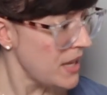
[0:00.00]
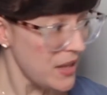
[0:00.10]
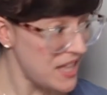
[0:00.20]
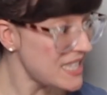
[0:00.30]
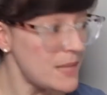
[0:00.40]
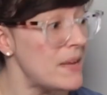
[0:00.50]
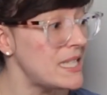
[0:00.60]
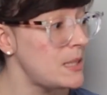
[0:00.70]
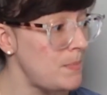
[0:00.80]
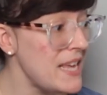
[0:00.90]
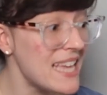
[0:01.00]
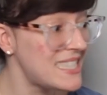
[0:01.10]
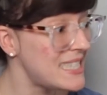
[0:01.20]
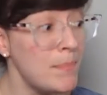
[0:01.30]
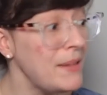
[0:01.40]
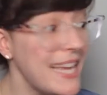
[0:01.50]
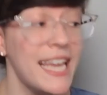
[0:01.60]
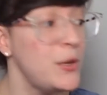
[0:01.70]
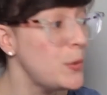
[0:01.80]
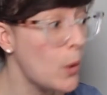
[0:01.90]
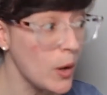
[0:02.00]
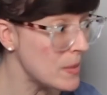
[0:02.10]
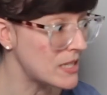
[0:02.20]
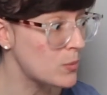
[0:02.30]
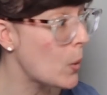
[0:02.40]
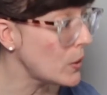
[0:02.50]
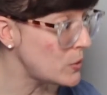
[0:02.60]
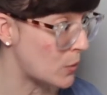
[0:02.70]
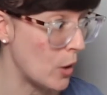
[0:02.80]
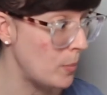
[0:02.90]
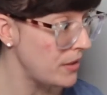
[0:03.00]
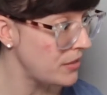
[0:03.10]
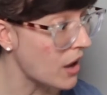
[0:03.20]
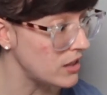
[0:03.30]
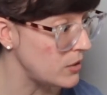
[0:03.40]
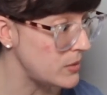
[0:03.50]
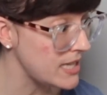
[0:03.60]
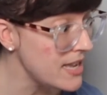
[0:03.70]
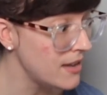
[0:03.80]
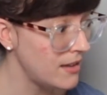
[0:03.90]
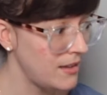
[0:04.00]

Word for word: This must be a simply enormous wardrobe, thought Lucy,